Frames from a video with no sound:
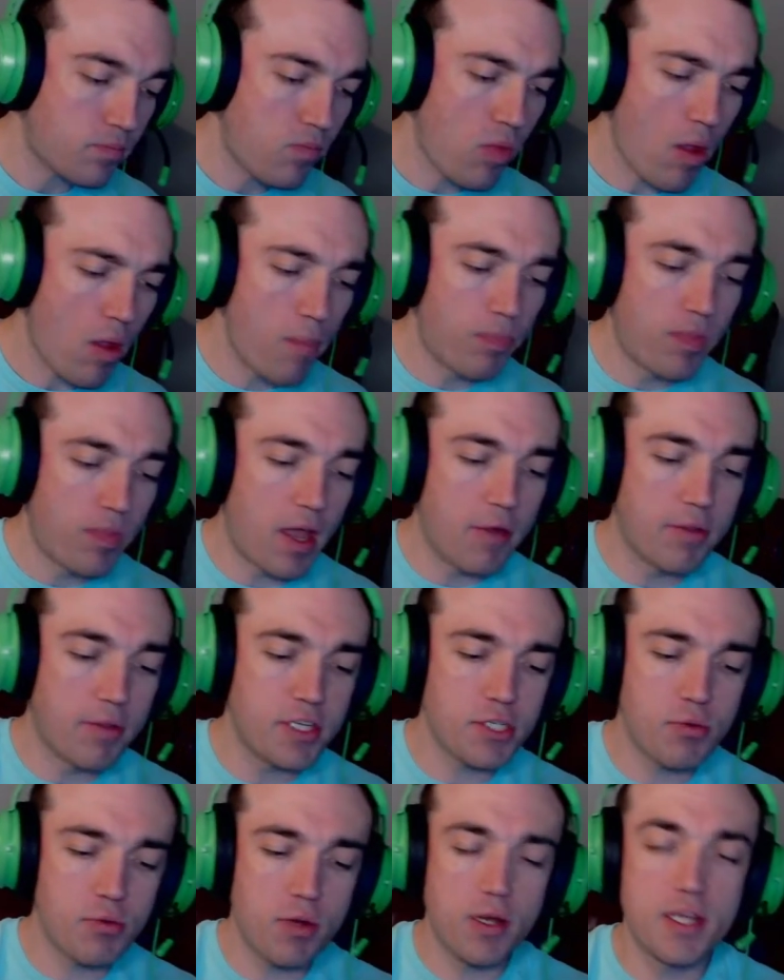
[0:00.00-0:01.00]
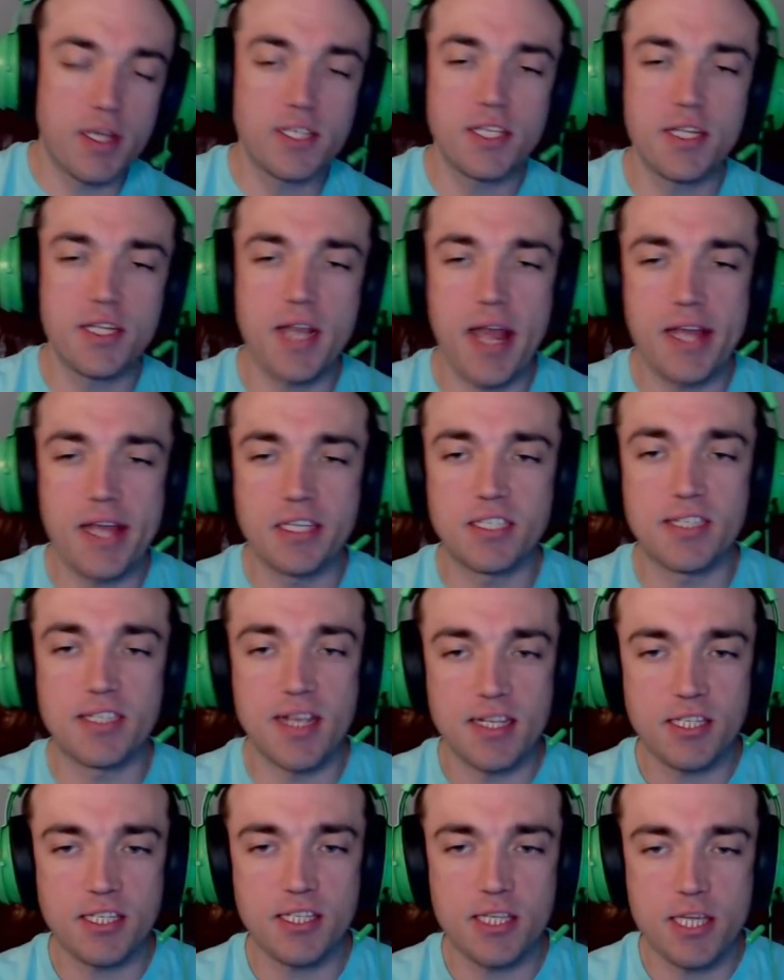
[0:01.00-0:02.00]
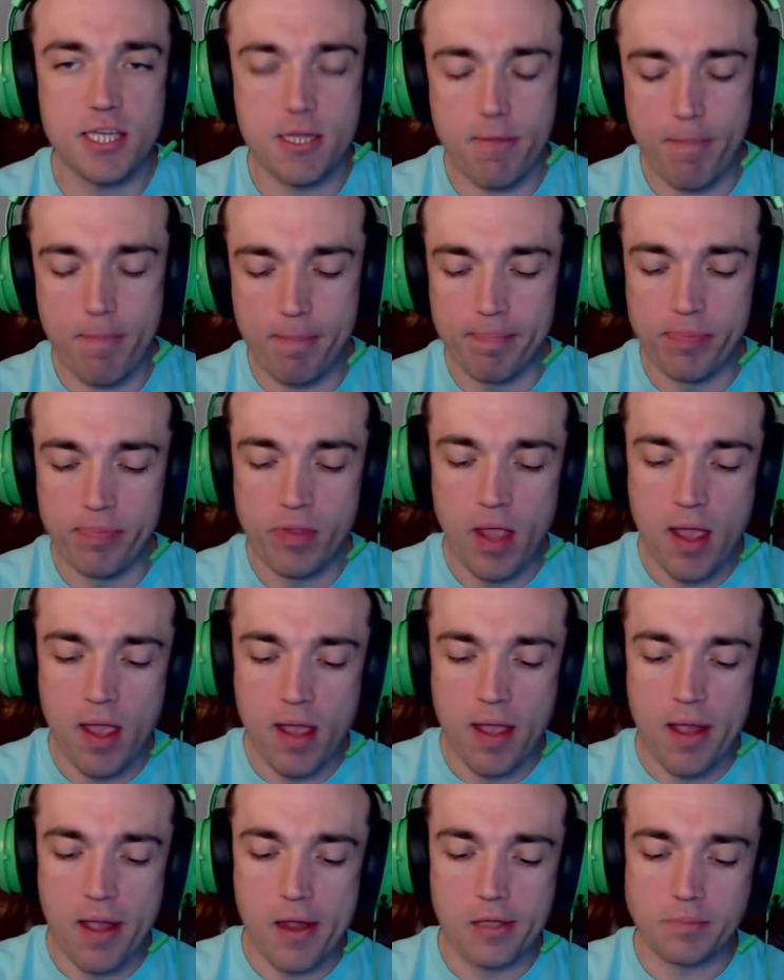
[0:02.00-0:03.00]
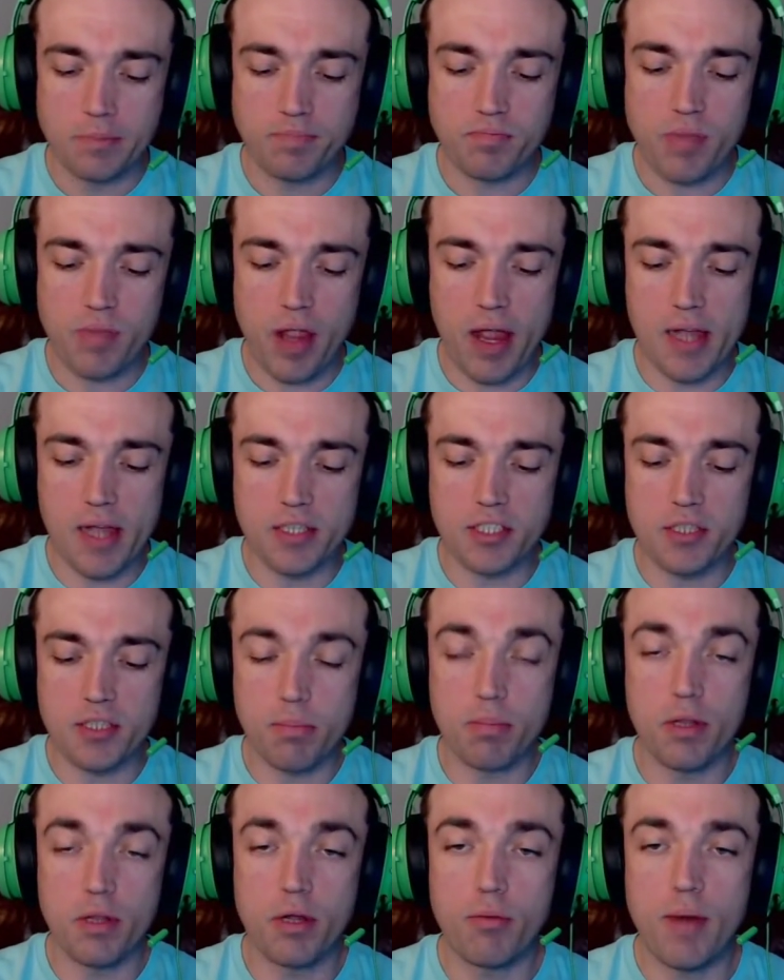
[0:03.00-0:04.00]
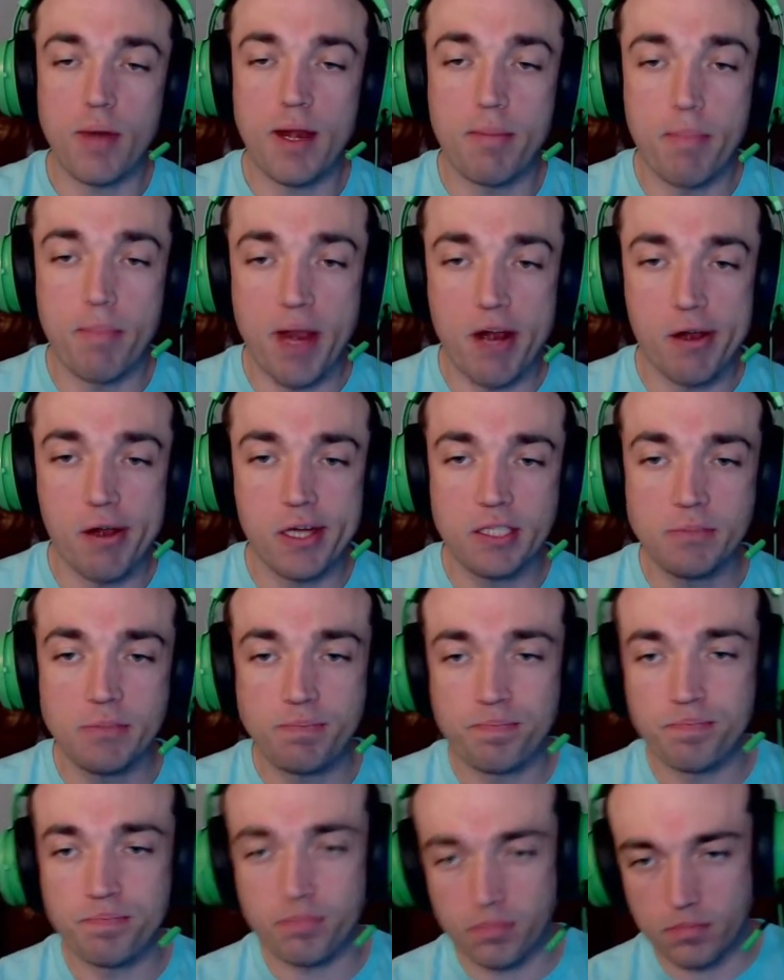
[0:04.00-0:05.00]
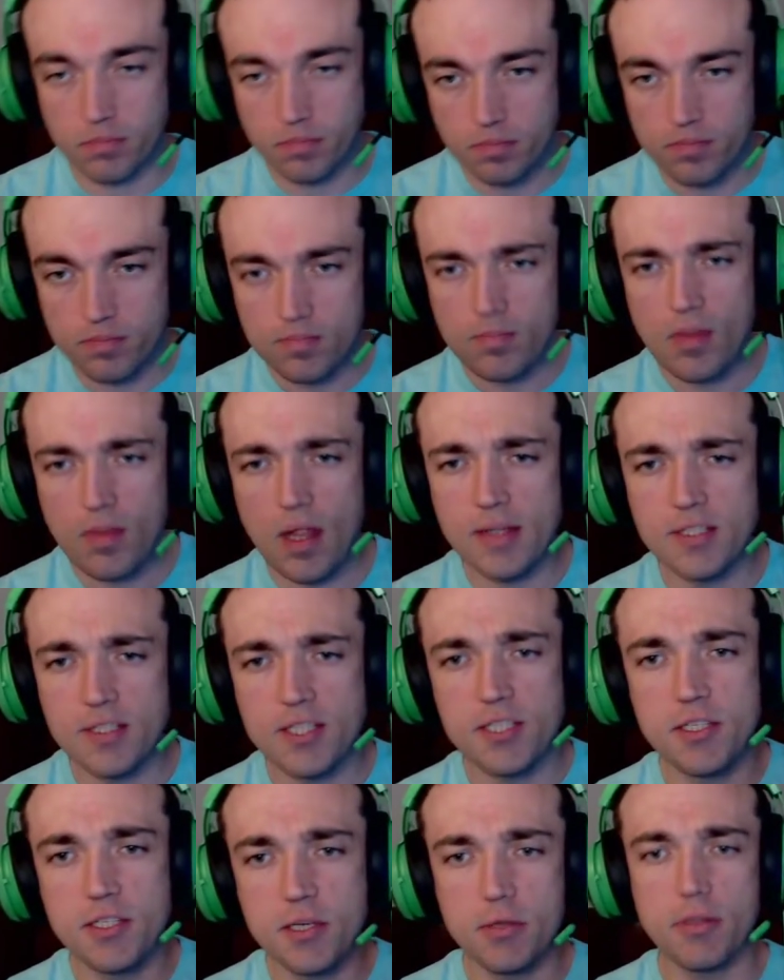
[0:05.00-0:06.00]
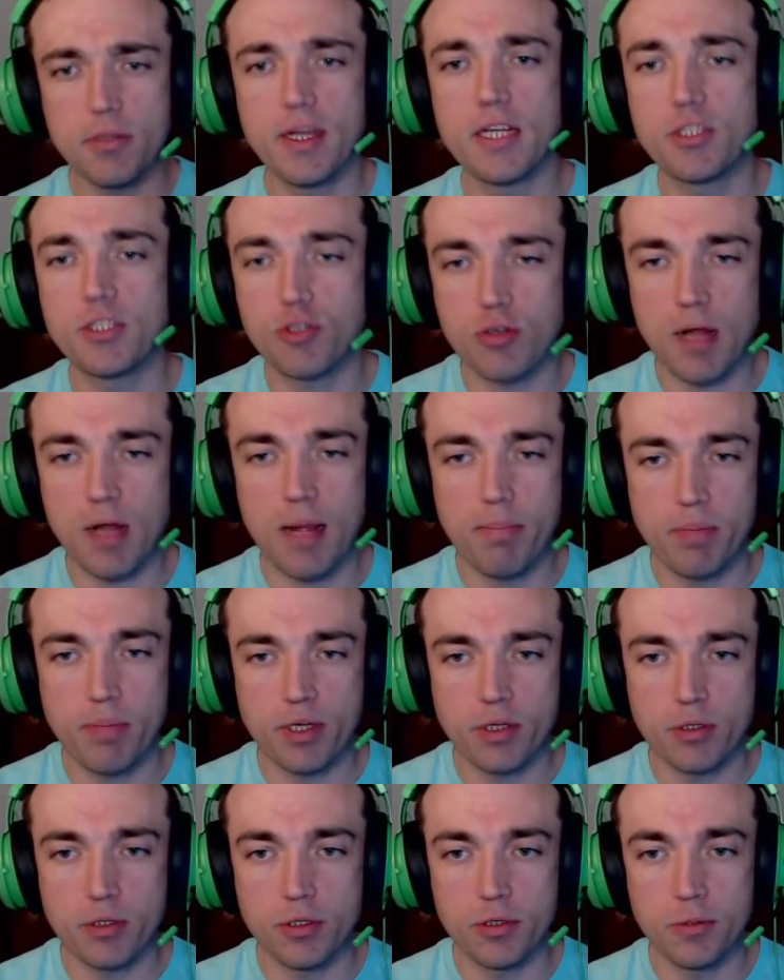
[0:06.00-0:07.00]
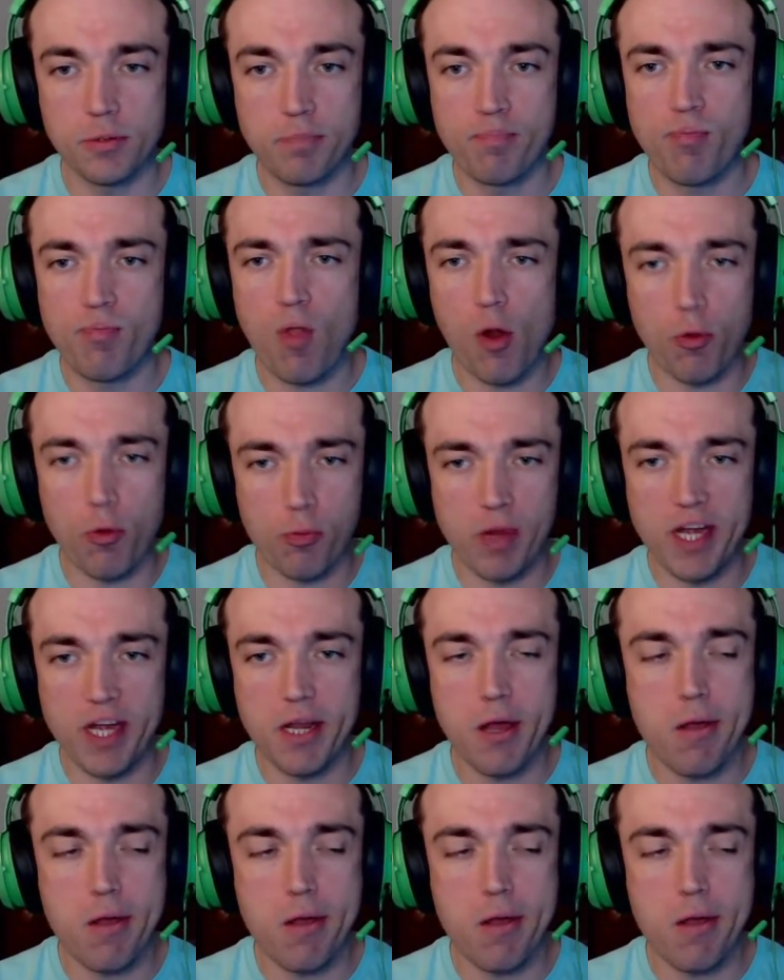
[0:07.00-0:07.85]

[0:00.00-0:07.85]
Now this one isn't as zesty as the Blood Red Berry. Still that tropical arena,